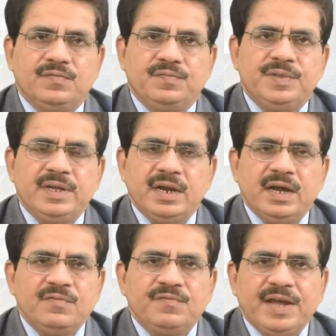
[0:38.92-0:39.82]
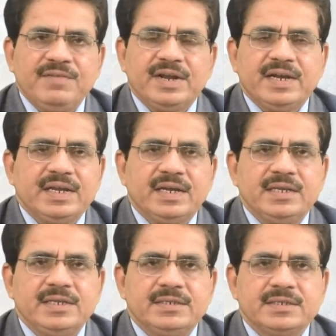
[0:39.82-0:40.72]
There are 5
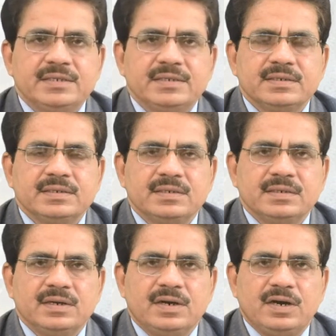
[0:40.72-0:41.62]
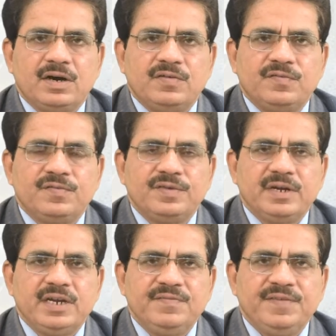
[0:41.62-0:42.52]
categories of
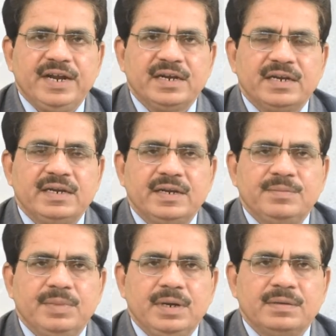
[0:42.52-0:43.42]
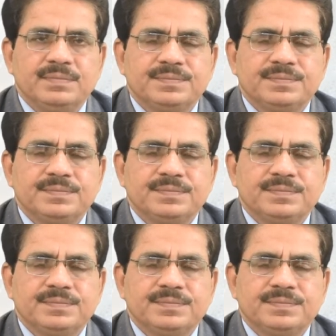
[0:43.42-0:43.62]
defect in timber: